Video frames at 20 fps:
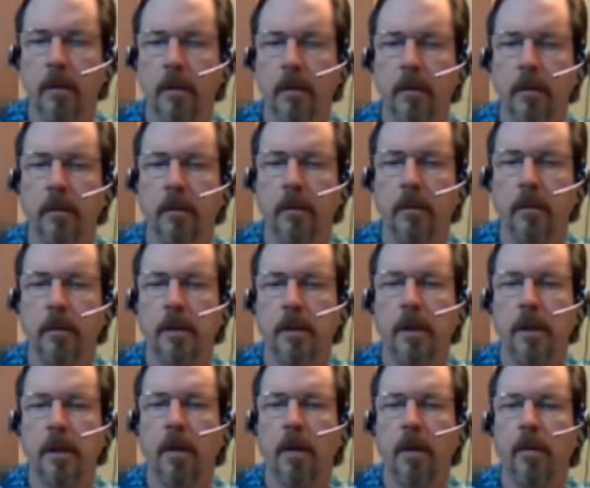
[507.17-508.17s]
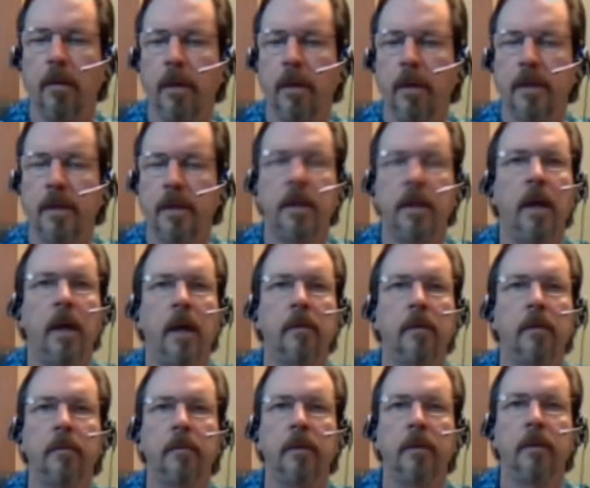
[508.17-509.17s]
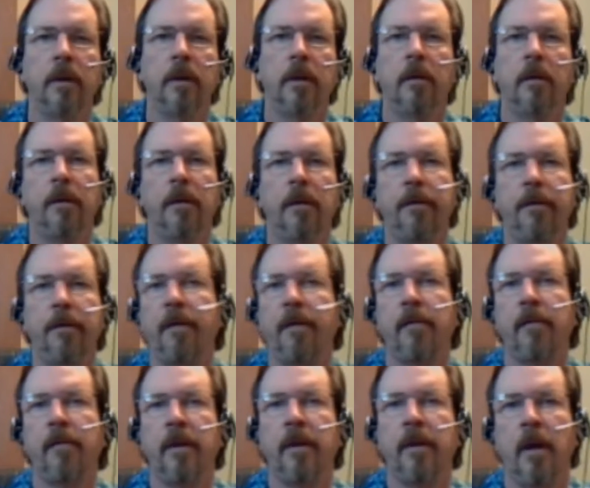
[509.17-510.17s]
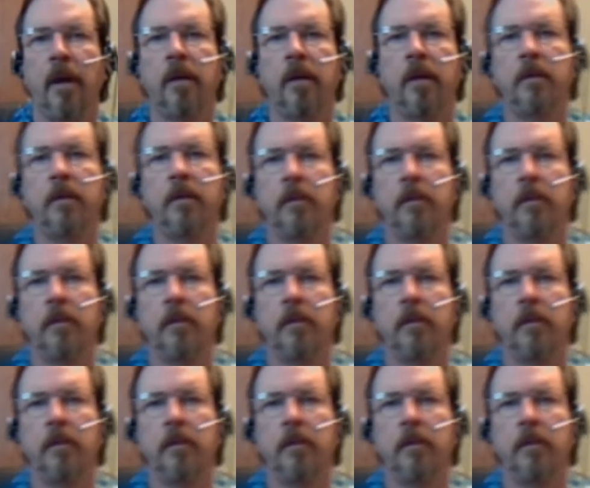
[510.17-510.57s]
Just so it's not, you know, if you've ever done